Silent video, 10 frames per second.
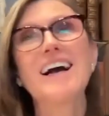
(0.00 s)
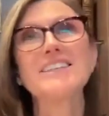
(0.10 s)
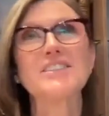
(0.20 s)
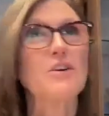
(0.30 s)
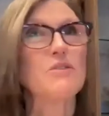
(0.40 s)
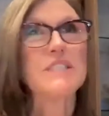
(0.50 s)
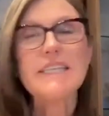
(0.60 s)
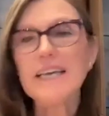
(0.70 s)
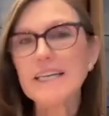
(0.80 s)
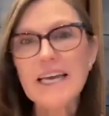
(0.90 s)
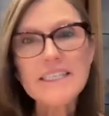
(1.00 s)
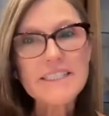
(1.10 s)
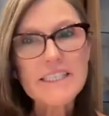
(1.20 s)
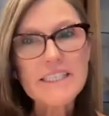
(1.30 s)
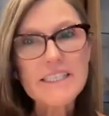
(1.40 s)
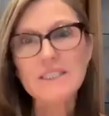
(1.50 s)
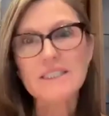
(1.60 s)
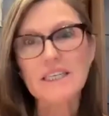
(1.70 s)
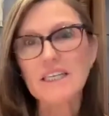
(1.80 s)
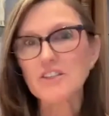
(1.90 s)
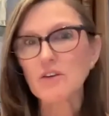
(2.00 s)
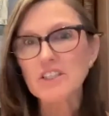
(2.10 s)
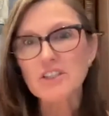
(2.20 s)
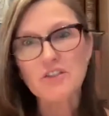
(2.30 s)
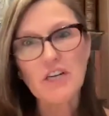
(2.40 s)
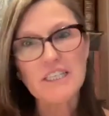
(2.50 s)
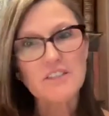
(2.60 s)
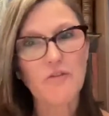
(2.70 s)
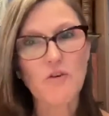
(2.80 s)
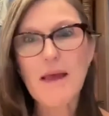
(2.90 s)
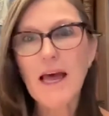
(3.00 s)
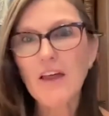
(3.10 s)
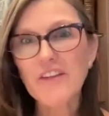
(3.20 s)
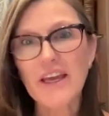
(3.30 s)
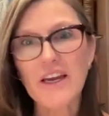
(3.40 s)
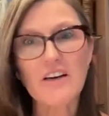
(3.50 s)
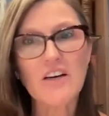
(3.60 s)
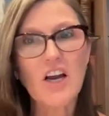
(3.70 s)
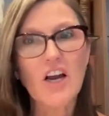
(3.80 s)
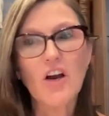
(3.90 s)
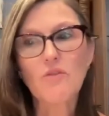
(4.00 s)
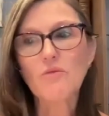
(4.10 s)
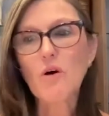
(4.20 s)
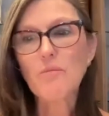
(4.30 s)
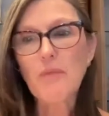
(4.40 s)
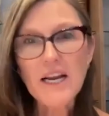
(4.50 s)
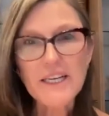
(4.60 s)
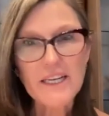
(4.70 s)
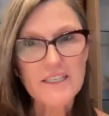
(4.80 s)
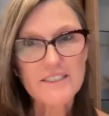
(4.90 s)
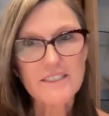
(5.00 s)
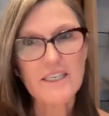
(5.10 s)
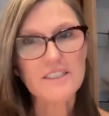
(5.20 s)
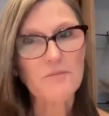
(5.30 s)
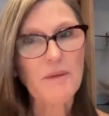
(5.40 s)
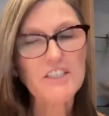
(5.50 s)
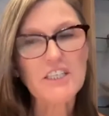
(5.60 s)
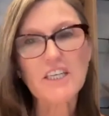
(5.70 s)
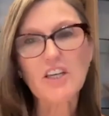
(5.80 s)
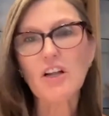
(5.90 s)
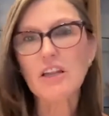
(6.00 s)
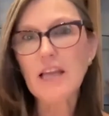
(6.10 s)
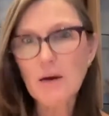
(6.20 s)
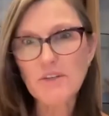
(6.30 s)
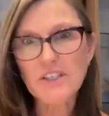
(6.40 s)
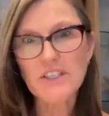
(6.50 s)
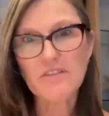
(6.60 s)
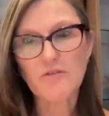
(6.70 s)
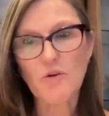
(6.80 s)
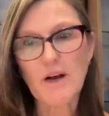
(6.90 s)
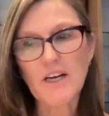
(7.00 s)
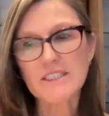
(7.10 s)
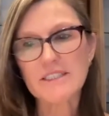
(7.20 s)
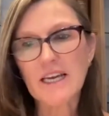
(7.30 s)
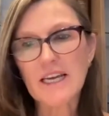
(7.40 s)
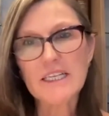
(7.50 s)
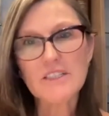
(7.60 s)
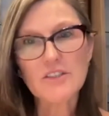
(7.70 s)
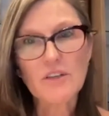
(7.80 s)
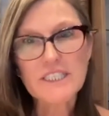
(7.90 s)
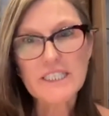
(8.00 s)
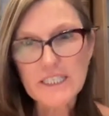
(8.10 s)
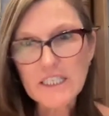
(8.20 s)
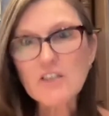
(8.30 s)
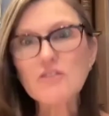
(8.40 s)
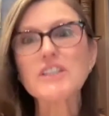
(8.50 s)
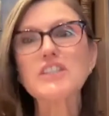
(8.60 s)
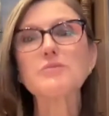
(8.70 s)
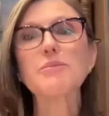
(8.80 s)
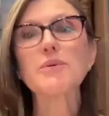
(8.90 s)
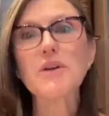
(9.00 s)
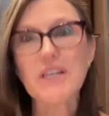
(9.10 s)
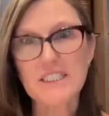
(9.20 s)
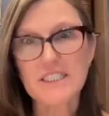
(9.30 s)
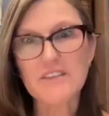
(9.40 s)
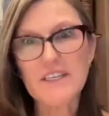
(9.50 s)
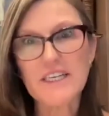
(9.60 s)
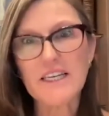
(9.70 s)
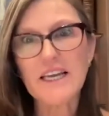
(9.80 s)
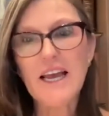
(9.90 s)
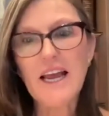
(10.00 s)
So DNA sequencing is going to transform healthcare. Robotics, especially collaborative robots, is going to increase productivity